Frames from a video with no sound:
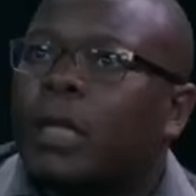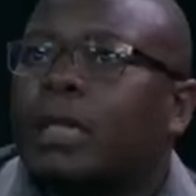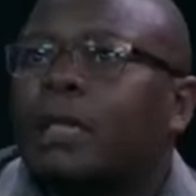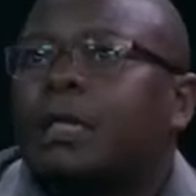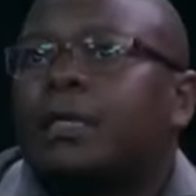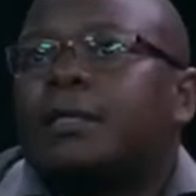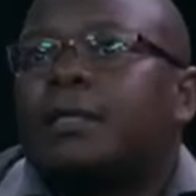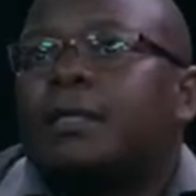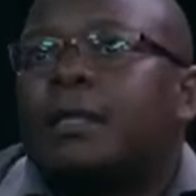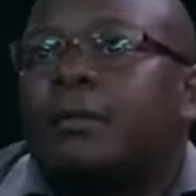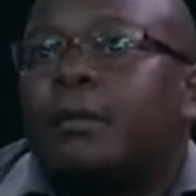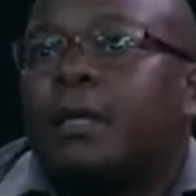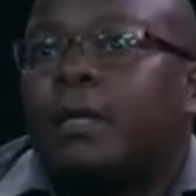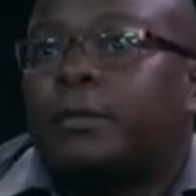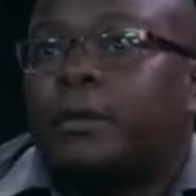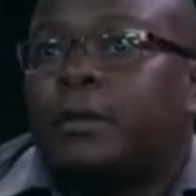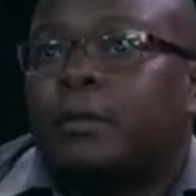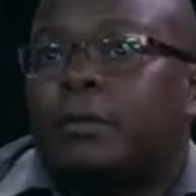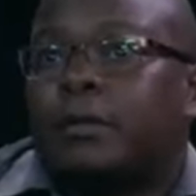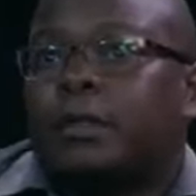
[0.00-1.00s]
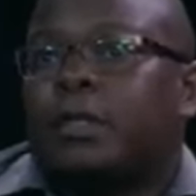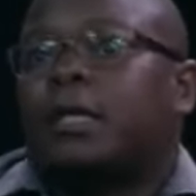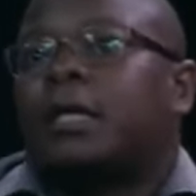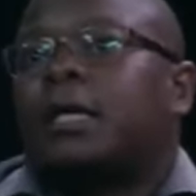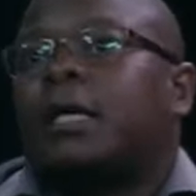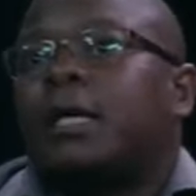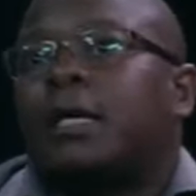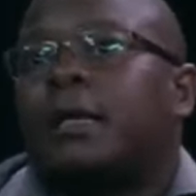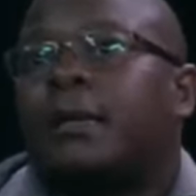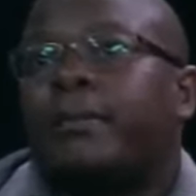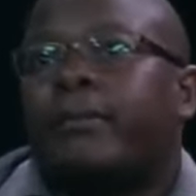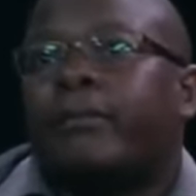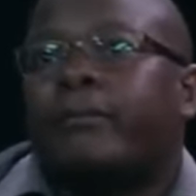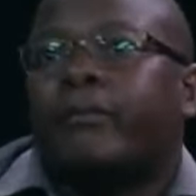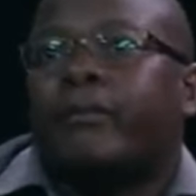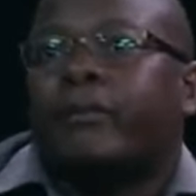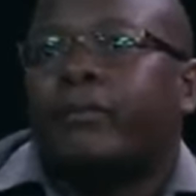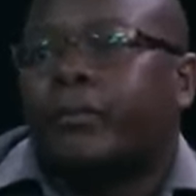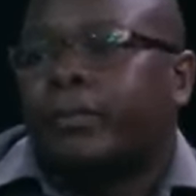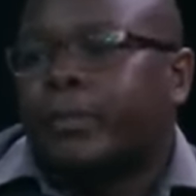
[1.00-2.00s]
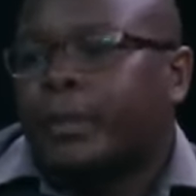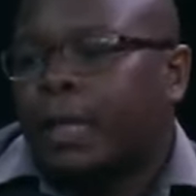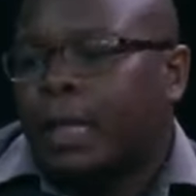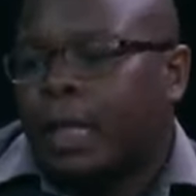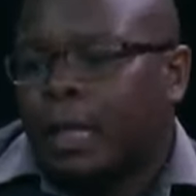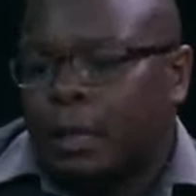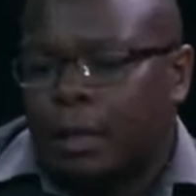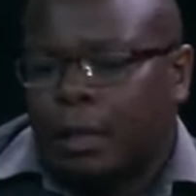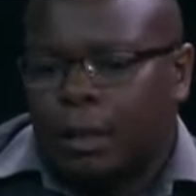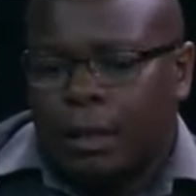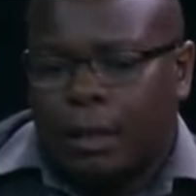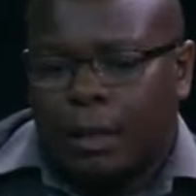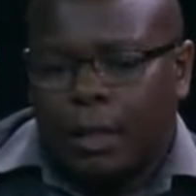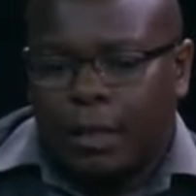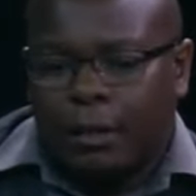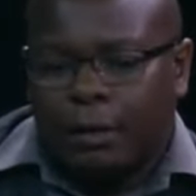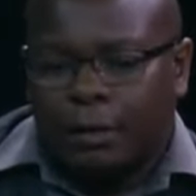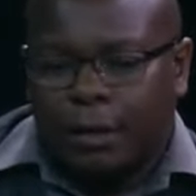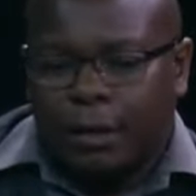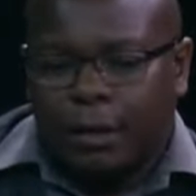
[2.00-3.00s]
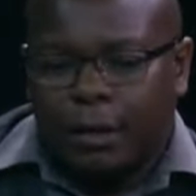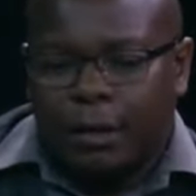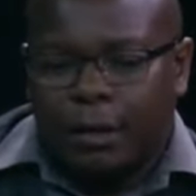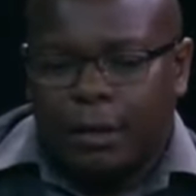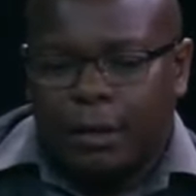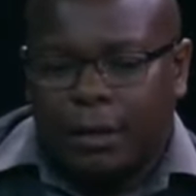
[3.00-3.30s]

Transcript: yes, absolutely. I think